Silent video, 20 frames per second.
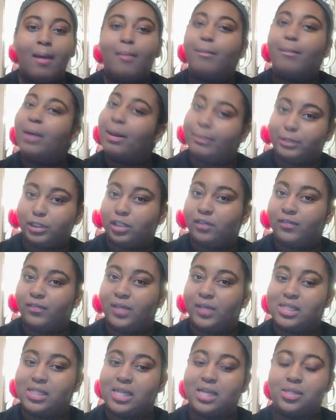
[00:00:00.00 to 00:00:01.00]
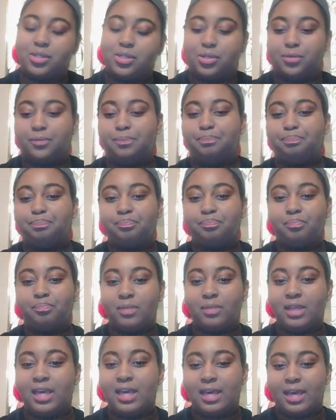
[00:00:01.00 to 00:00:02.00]
Mama's gonna fix that soon.
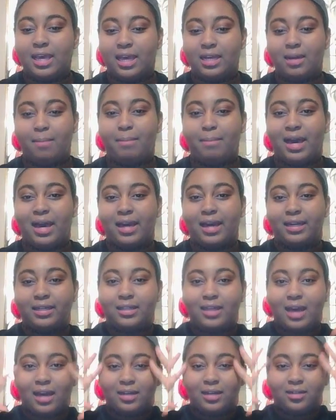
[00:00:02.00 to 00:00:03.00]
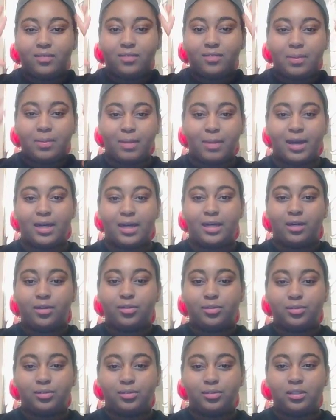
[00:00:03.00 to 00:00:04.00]
And I'm back kind of in my
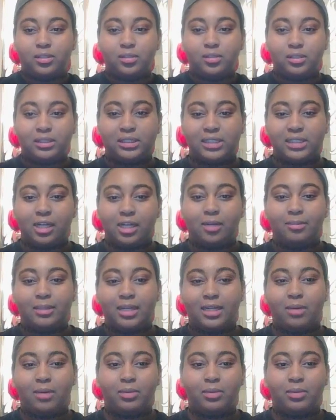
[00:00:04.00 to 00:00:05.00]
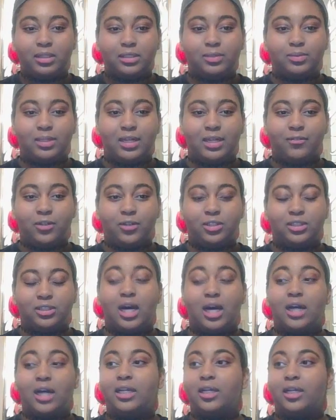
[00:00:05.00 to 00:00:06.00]
old setup that I was when I first
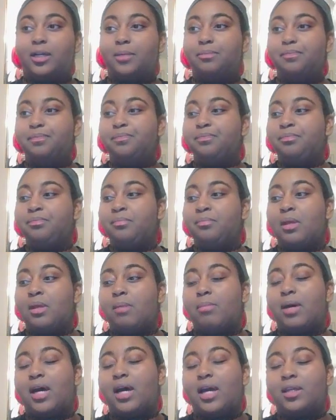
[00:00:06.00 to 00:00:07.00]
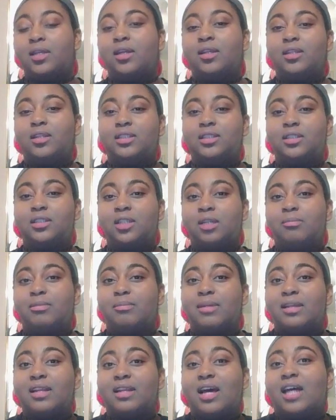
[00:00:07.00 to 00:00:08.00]
got here. But I think this is going to be
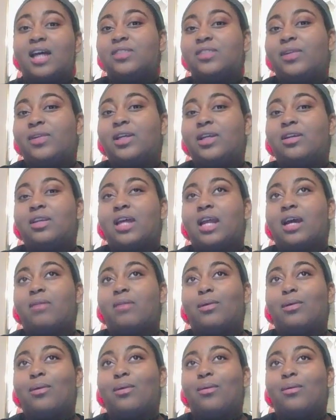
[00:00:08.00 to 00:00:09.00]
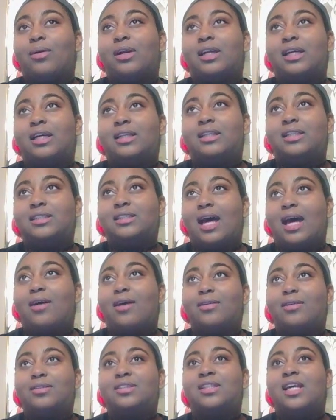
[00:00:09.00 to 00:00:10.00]
my last video that I record in this
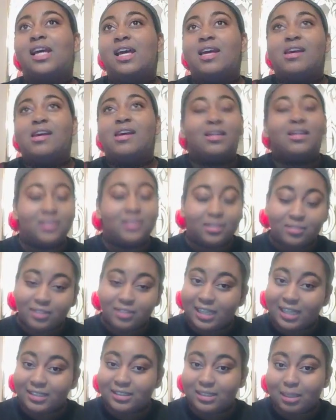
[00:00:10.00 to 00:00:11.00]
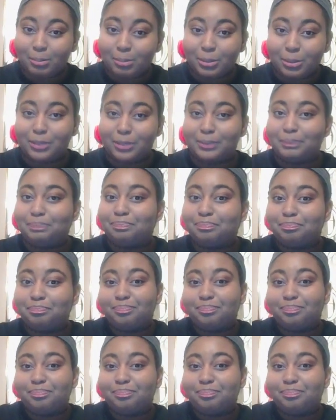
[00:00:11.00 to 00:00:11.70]
house until next summer.